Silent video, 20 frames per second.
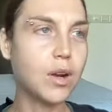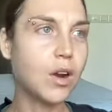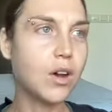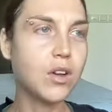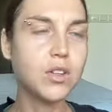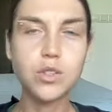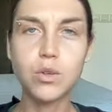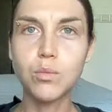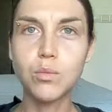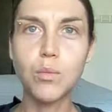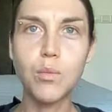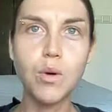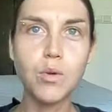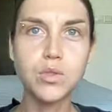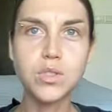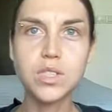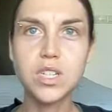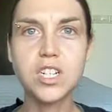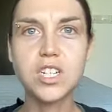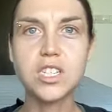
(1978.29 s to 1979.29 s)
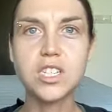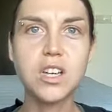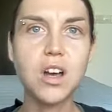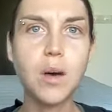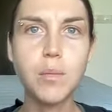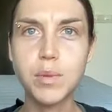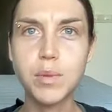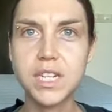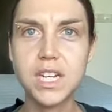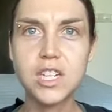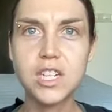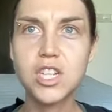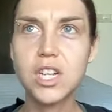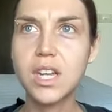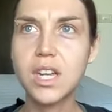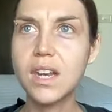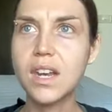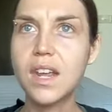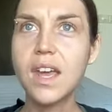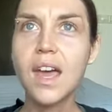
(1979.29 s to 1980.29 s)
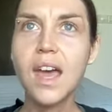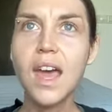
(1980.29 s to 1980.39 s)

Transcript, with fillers: also mostly just competition